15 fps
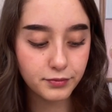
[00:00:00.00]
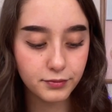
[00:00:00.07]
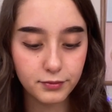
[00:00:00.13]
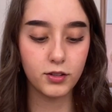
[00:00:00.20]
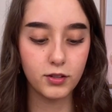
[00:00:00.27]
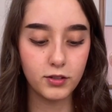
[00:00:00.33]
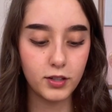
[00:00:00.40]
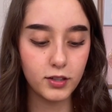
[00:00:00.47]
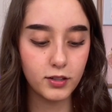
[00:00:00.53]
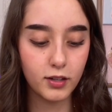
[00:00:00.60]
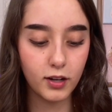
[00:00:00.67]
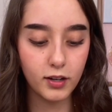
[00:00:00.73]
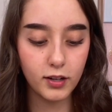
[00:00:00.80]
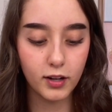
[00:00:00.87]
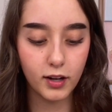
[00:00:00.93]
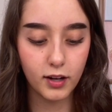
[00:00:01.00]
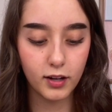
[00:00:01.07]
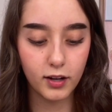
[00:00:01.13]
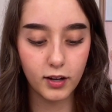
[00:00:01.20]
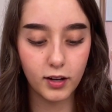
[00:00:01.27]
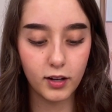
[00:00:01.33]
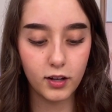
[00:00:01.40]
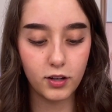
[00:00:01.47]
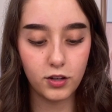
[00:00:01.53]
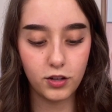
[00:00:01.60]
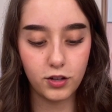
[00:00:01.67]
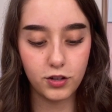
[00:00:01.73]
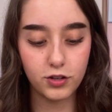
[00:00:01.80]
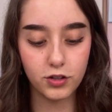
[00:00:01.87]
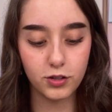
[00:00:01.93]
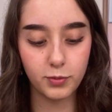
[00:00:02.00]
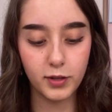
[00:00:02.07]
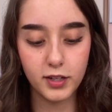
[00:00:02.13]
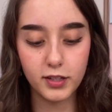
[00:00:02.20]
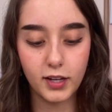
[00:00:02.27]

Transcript: So to start, you just want to